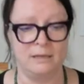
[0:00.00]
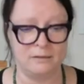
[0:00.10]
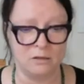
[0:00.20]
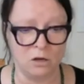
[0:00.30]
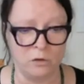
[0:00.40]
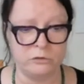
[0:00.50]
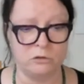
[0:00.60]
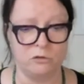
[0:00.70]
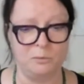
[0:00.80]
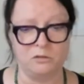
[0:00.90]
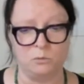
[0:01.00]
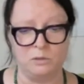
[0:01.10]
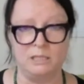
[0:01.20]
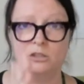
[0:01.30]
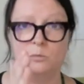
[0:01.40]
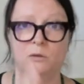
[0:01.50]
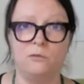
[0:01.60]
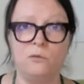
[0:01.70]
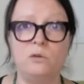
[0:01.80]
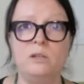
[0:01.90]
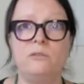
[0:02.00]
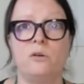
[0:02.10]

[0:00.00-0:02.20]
and it's closed off because we need to be fully